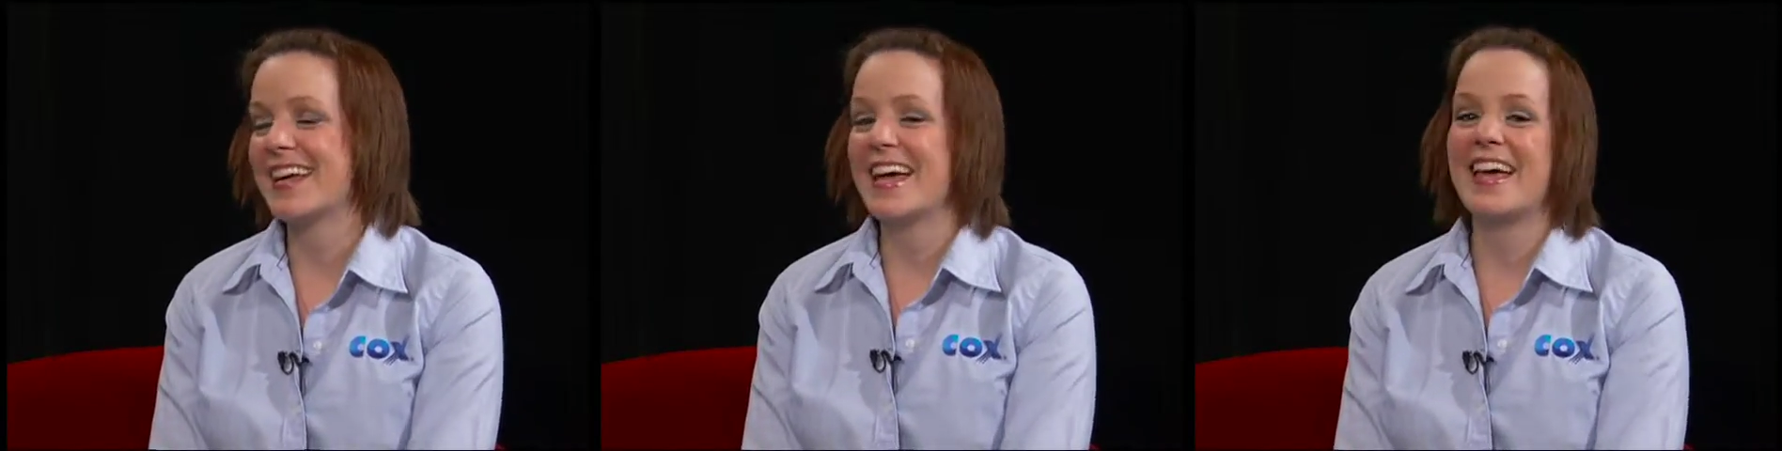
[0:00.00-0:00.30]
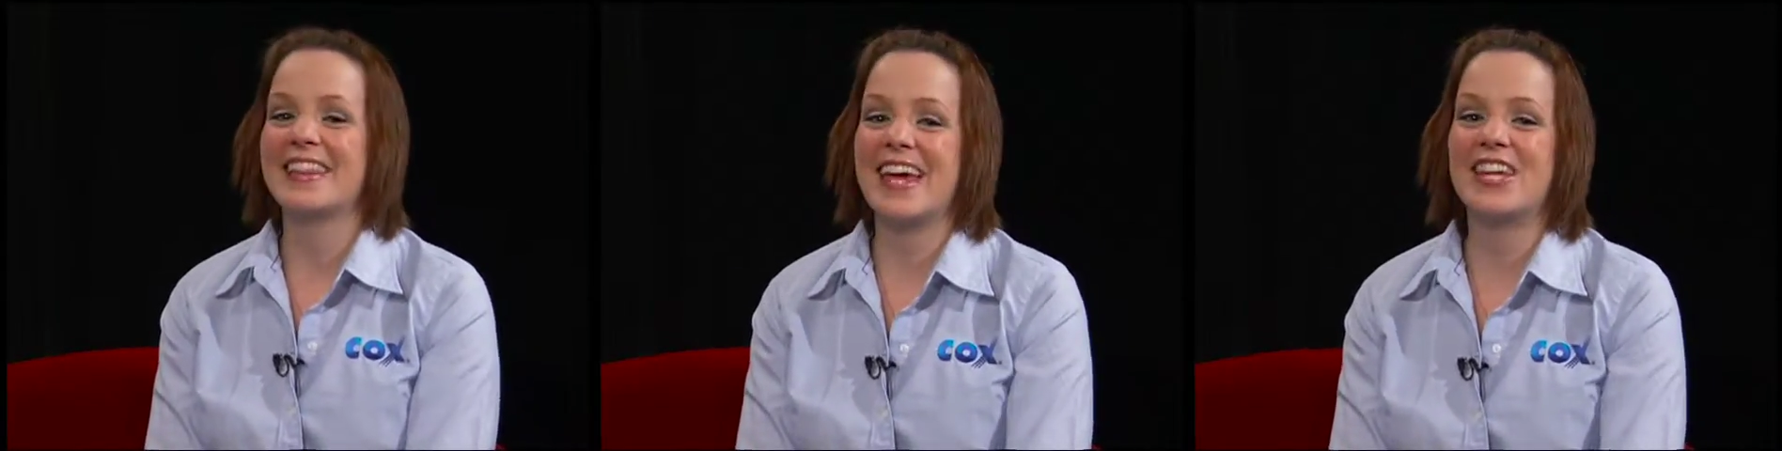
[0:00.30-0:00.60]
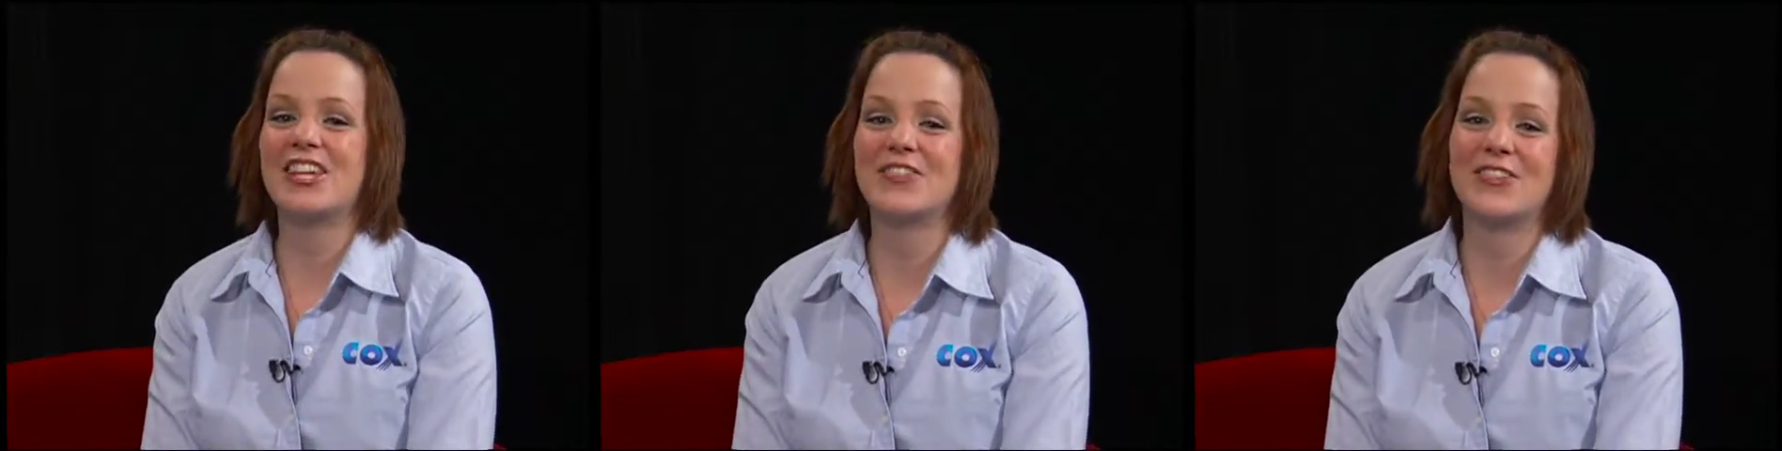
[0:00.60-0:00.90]
And
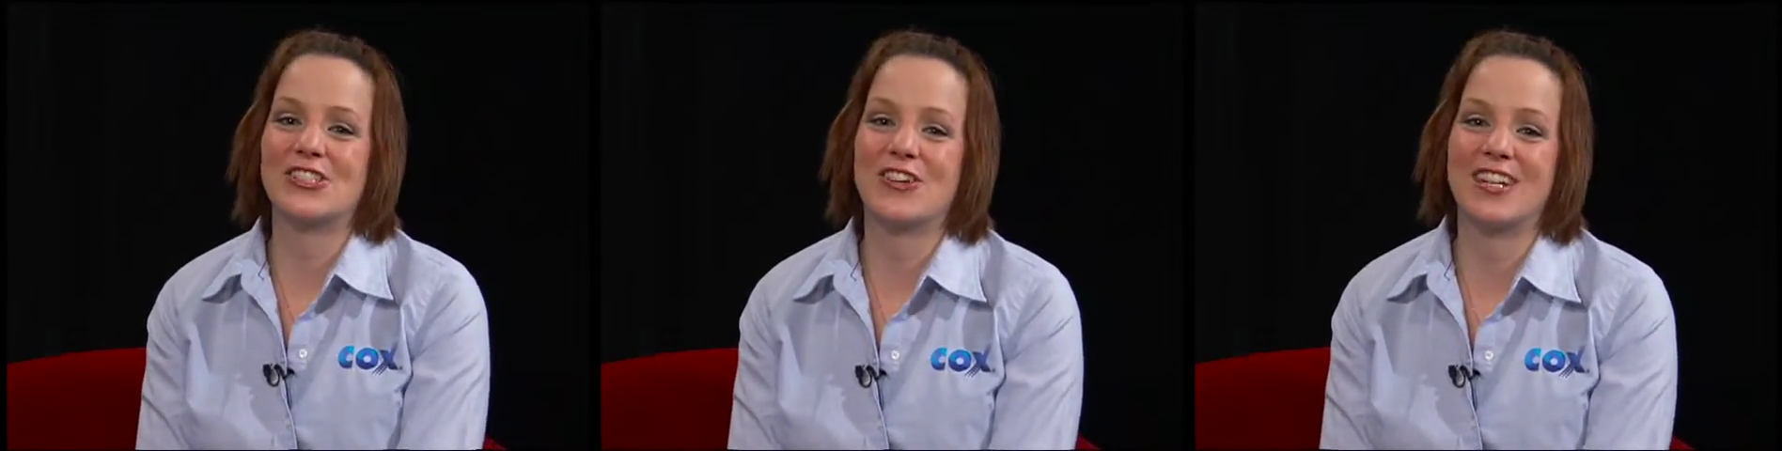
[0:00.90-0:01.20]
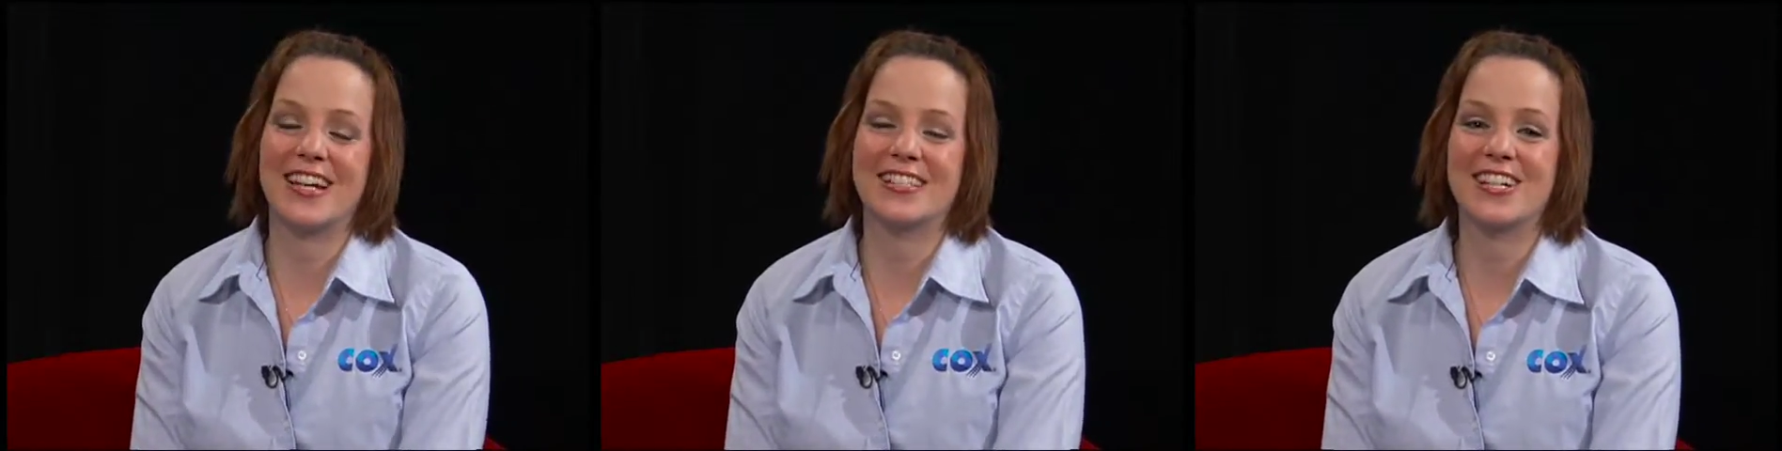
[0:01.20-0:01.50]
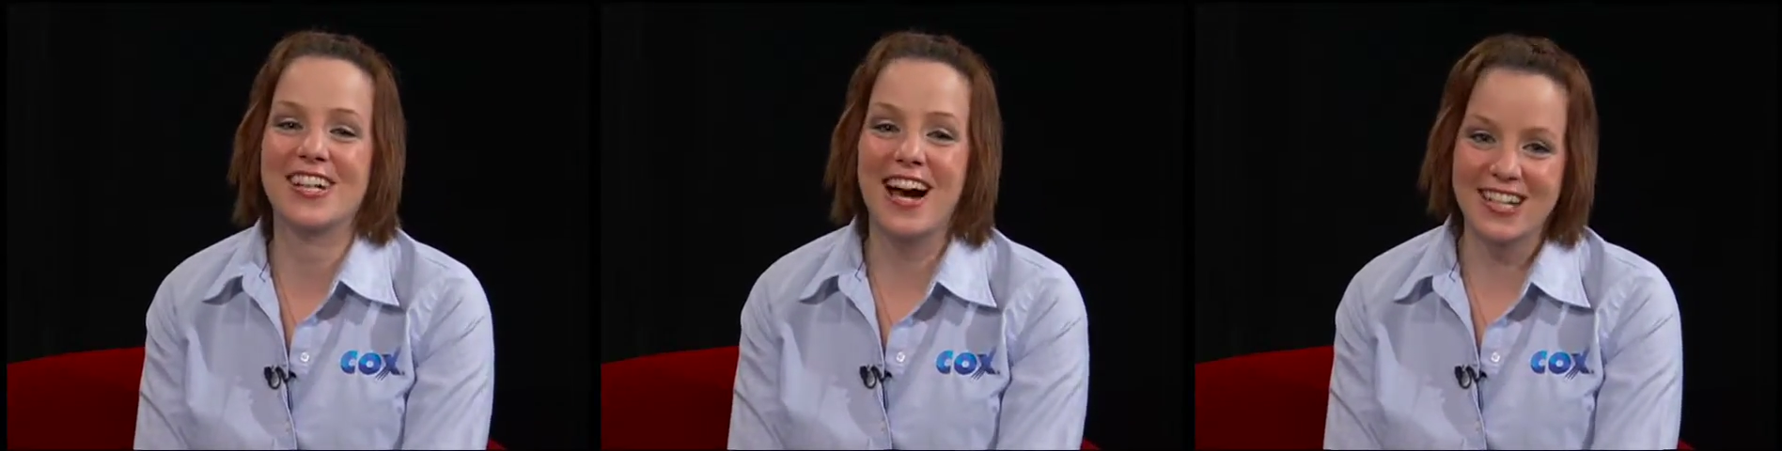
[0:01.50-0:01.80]
thank you for joining us
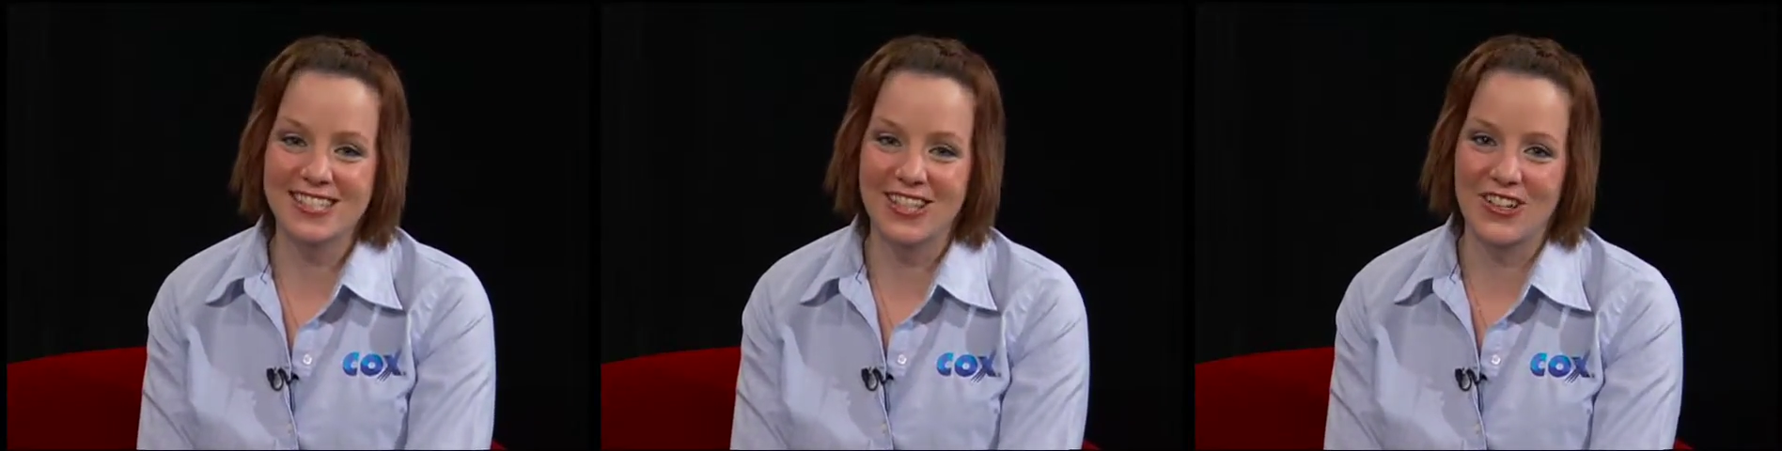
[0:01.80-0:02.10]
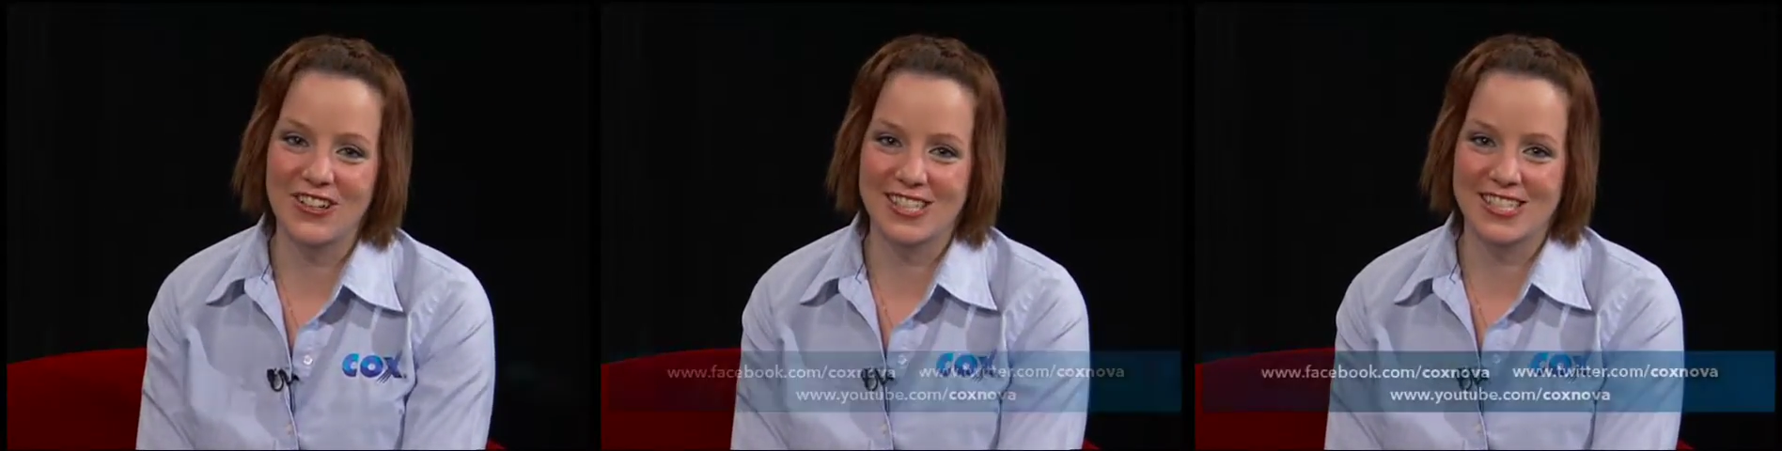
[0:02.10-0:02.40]
on Cox Local